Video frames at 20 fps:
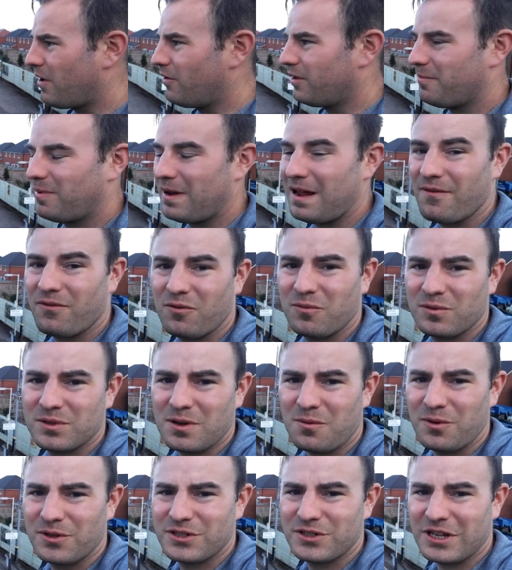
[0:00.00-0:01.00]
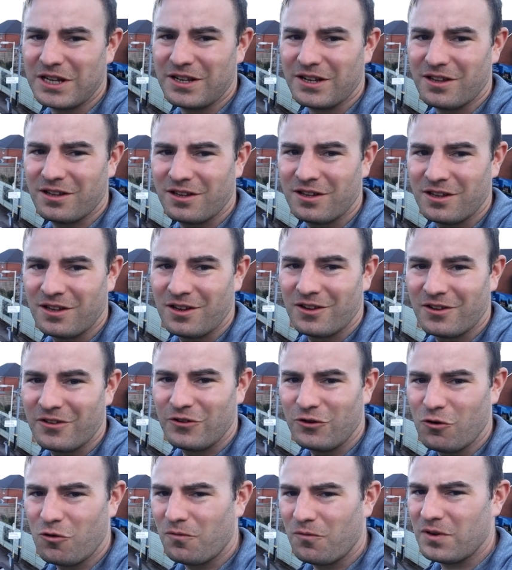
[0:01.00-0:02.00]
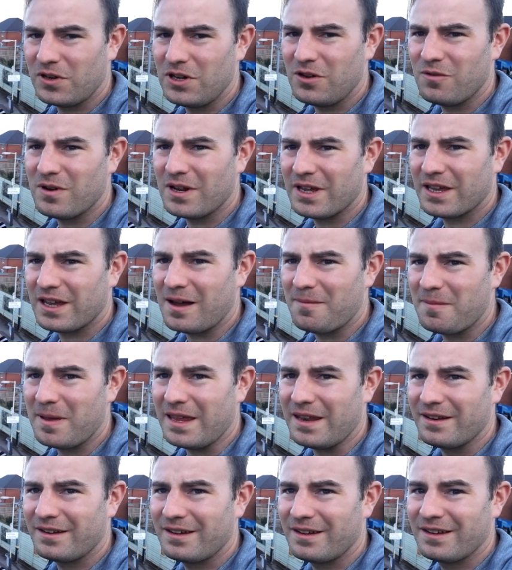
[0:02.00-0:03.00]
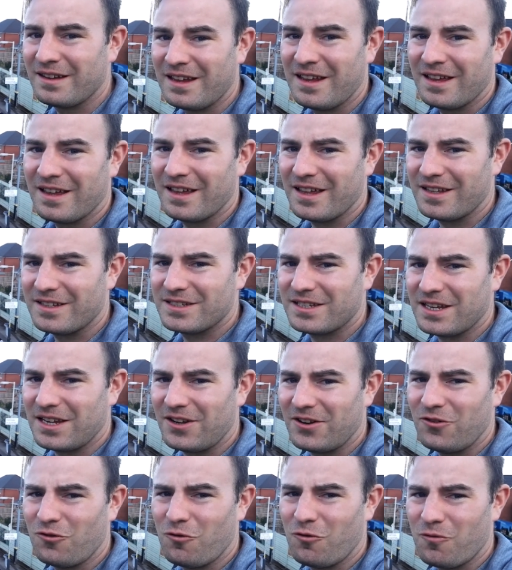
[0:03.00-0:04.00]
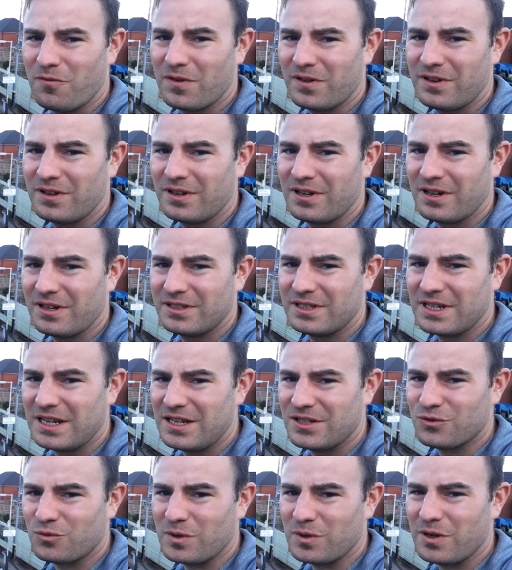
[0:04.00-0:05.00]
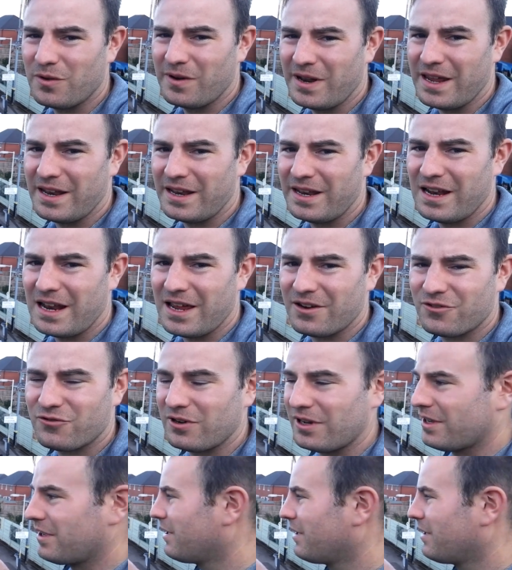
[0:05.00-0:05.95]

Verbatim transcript: on the platform, so I want to see the northern unit come in and see the northern diesel unit and the electric